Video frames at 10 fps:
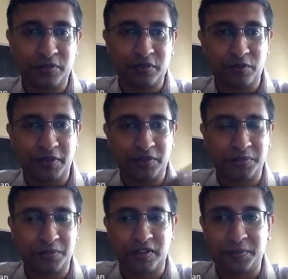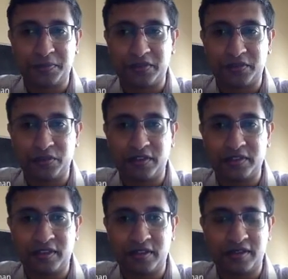were for my
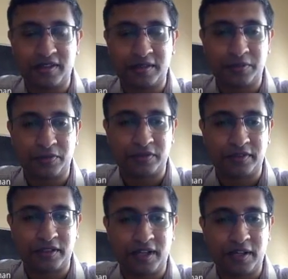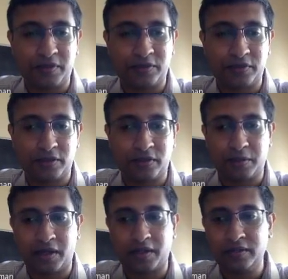students and postdocs in the lab and also our
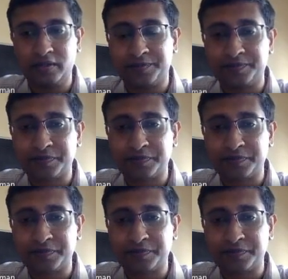collaborators.